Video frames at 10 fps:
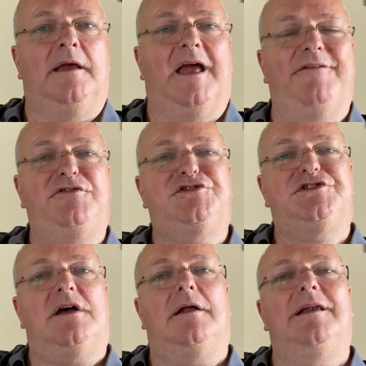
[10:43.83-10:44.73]
If you
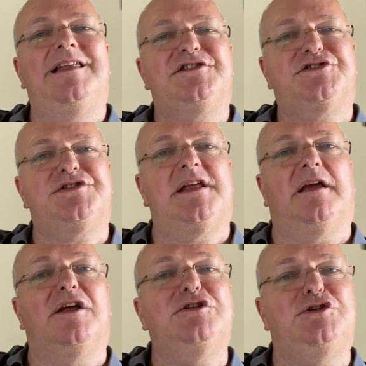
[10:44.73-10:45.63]
start
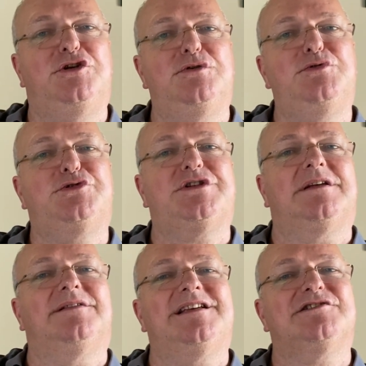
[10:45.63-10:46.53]
listening and
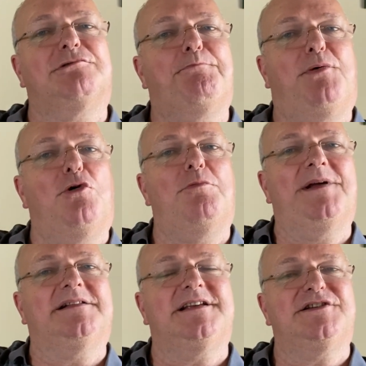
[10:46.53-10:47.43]
using these rapport
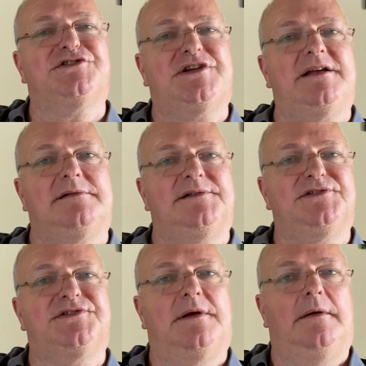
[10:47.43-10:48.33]
building
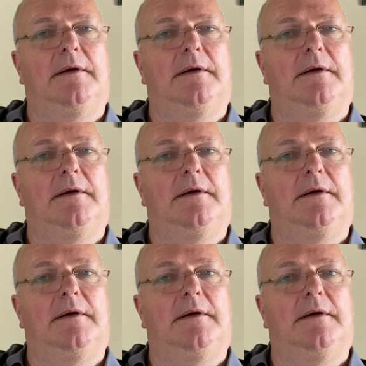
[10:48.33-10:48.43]
skills,